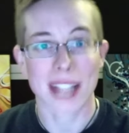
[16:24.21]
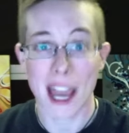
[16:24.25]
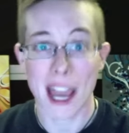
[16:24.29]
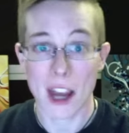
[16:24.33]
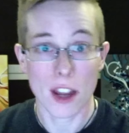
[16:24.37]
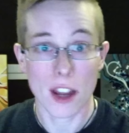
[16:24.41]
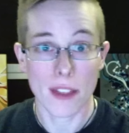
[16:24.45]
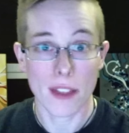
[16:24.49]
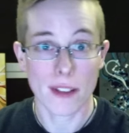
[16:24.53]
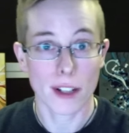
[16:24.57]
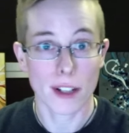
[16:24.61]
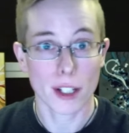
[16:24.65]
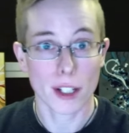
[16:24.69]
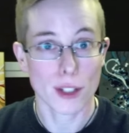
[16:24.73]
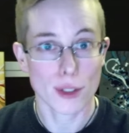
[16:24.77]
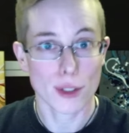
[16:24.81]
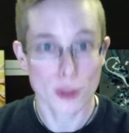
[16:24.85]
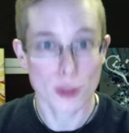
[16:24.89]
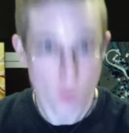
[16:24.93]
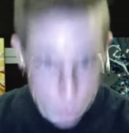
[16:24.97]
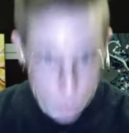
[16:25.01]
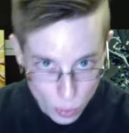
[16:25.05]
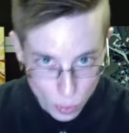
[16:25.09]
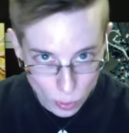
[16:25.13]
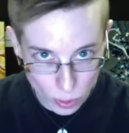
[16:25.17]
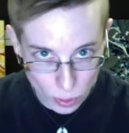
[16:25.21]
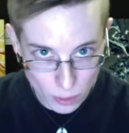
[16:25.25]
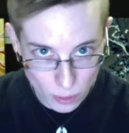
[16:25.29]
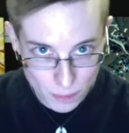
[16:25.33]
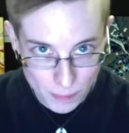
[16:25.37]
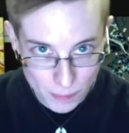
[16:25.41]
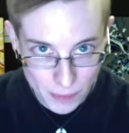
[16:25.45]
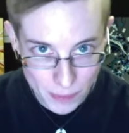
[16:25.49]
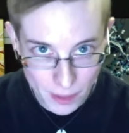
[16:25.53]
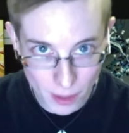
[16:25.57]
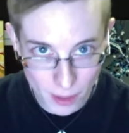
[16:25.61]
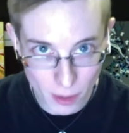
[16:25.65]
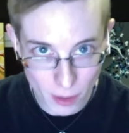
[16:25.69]
out of their control
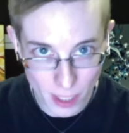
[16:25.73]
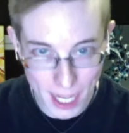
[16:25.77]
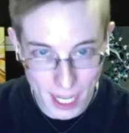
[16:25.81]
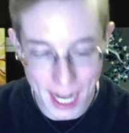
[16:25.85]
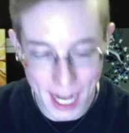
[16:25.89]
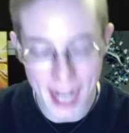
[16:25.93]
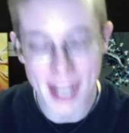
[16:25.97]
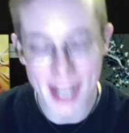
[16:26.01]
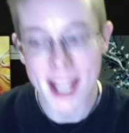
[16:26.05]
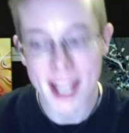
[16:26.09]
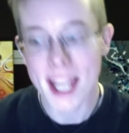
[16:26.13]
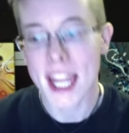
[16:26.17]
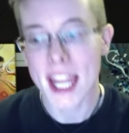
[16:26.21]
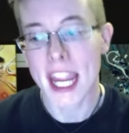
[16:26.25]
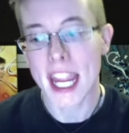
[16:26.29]
okay?